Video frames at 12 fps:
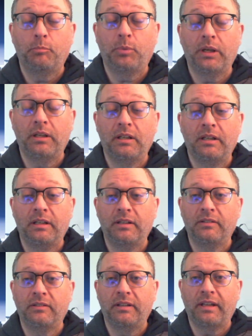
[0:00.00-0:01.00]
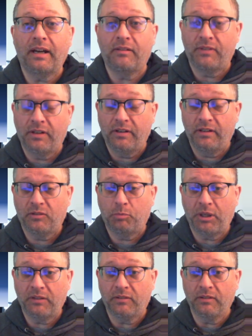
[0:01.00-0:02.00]
but it is not very
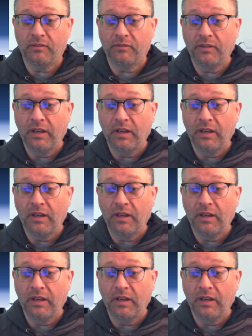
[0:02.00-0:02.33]
expensive.